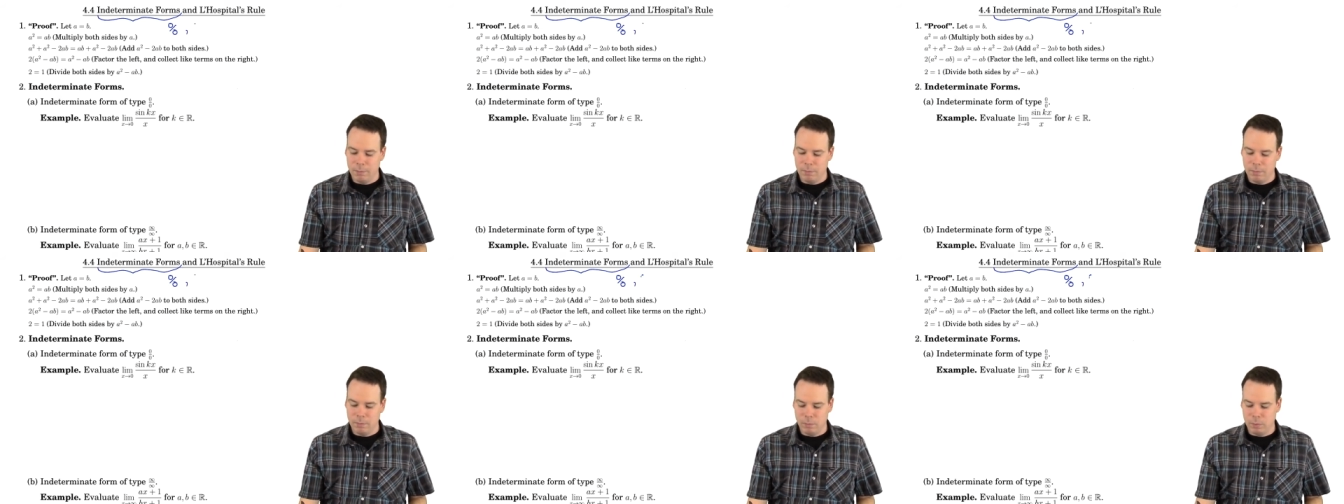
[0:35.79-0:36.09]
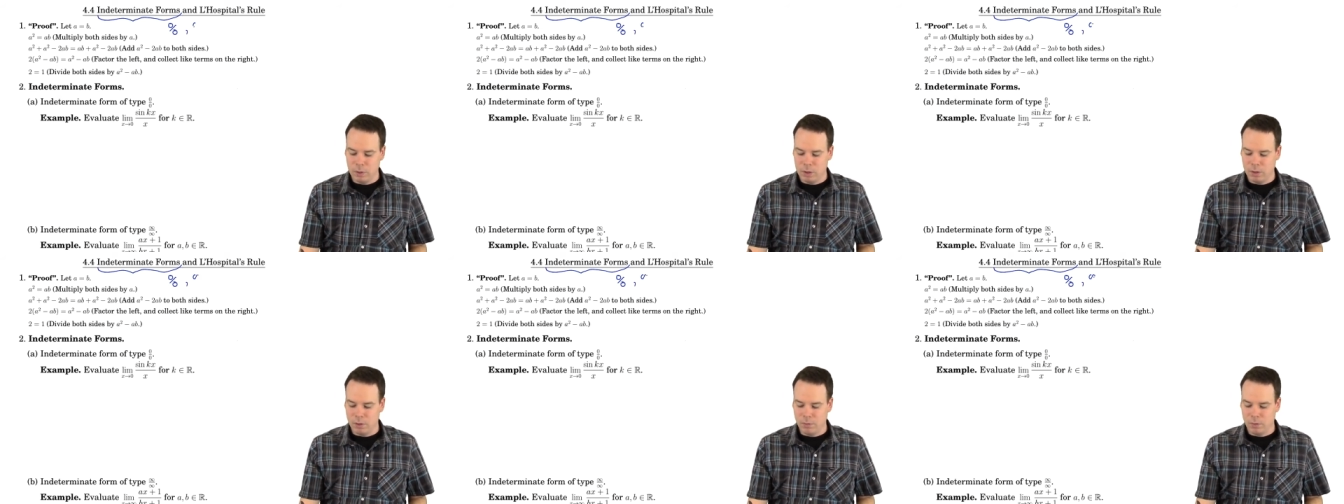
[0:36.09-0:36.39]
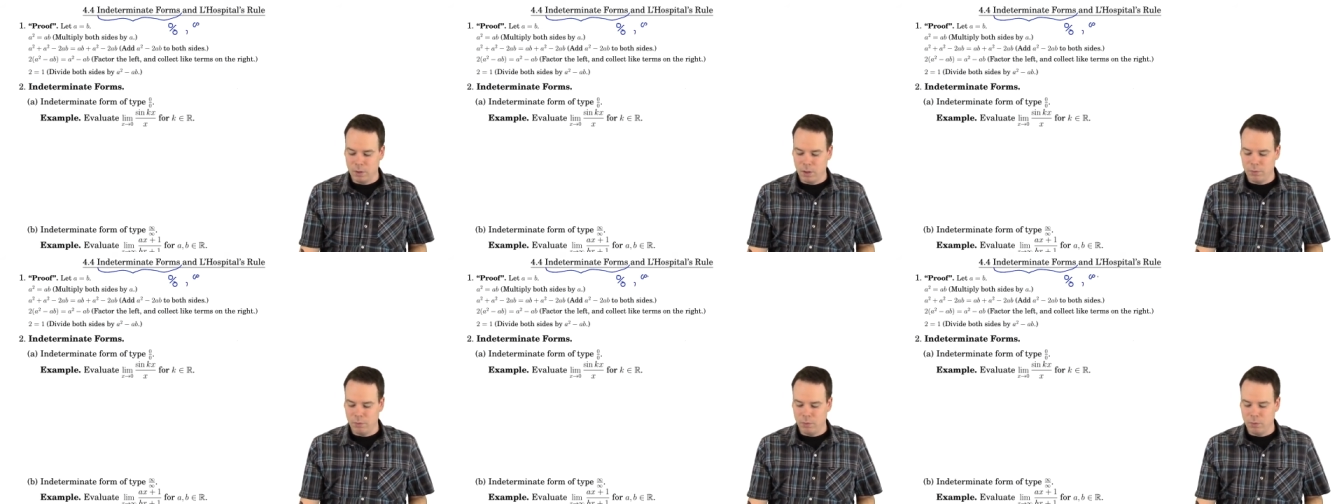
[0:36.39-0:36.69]
We could have
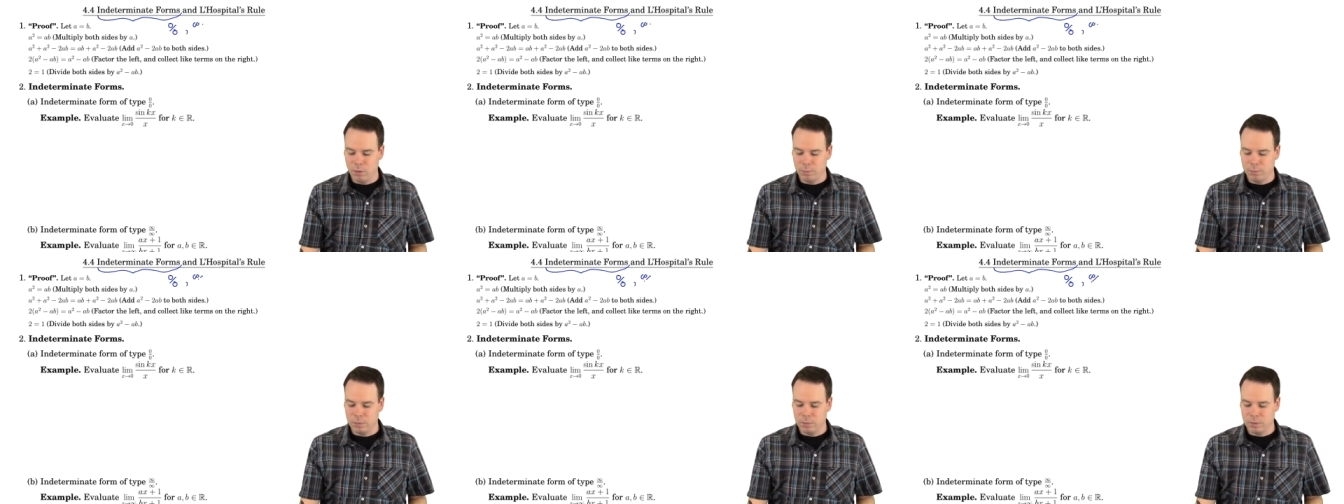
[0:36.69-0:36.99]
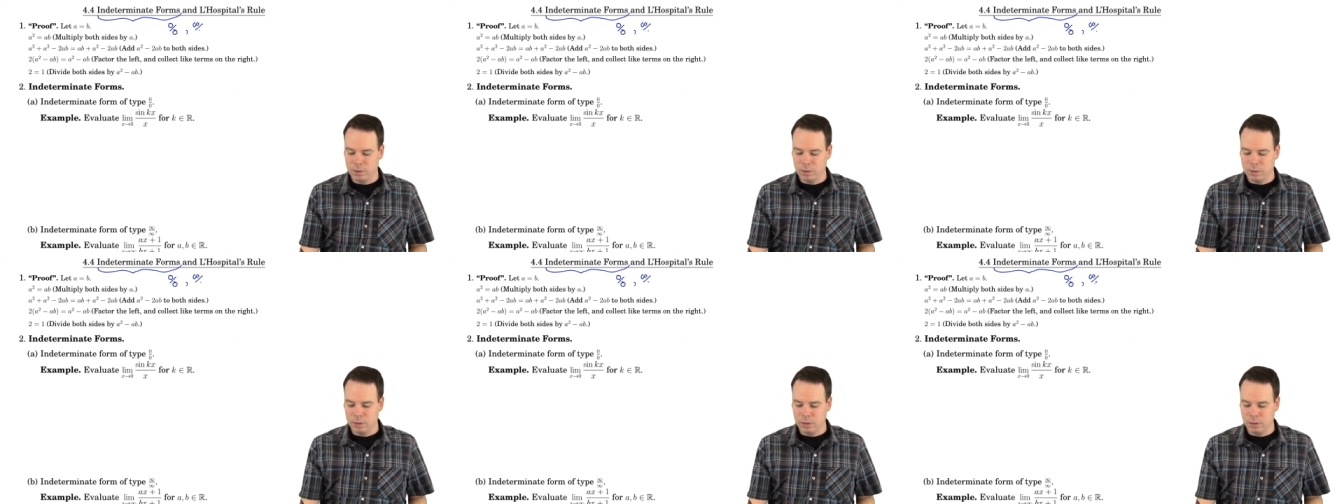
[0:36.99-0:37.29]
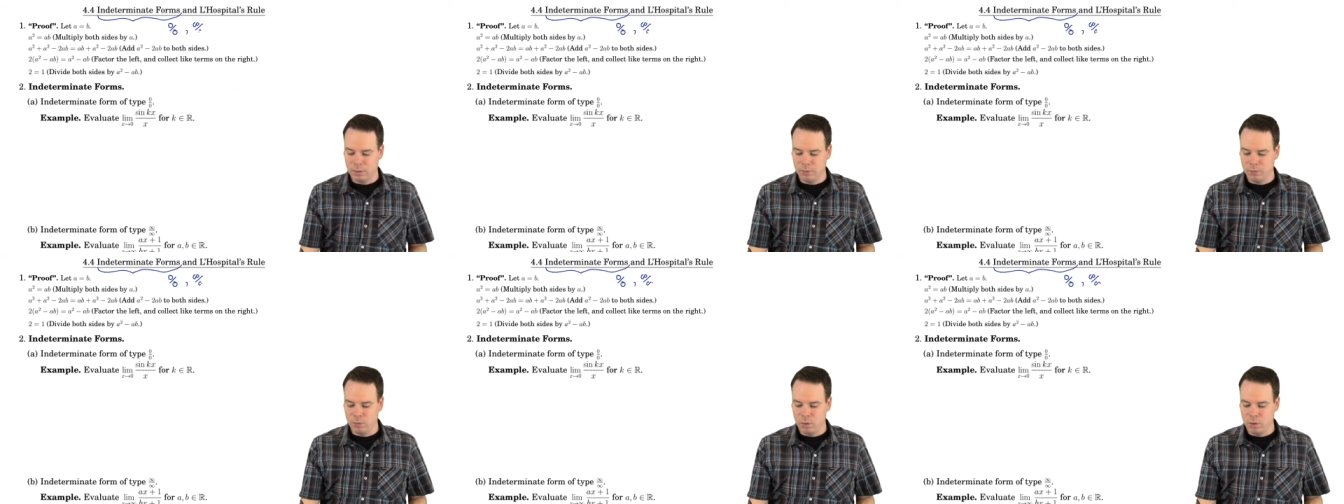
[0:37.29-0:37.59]
got
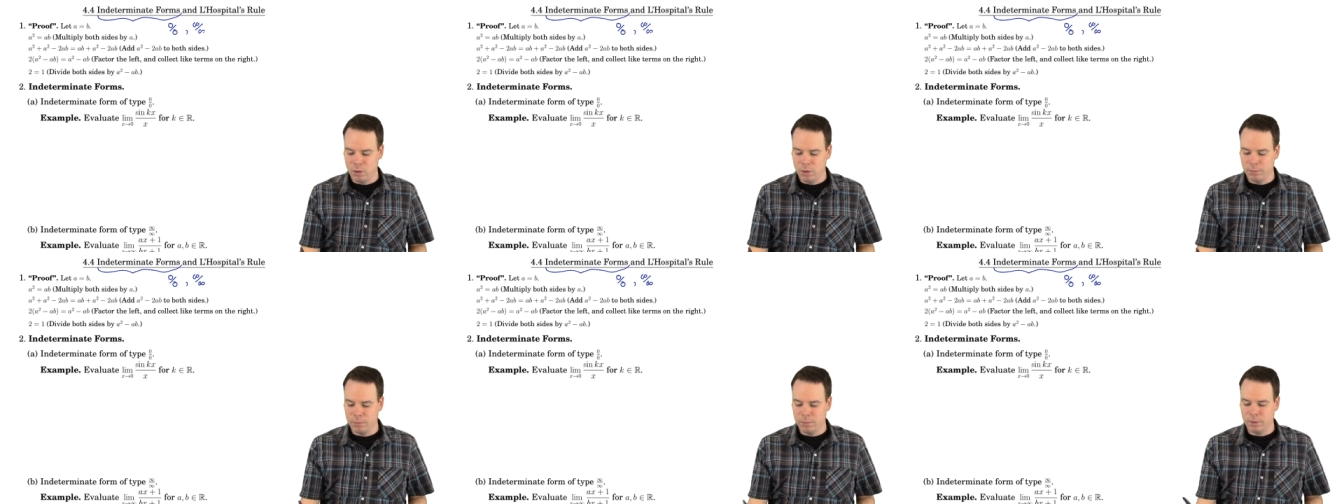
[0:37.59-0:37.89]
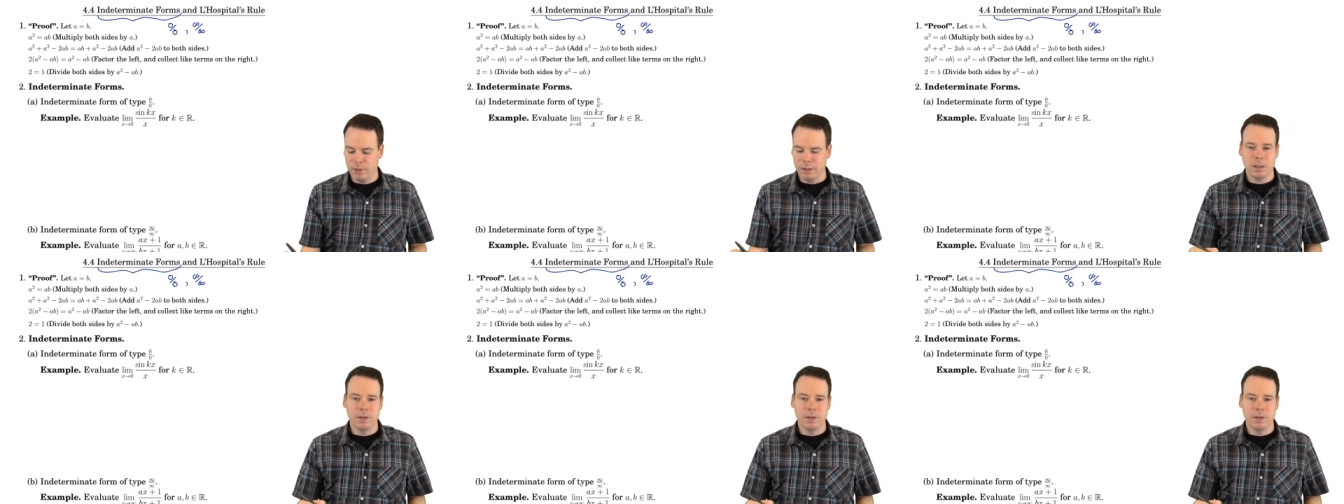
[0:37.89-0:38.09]
form like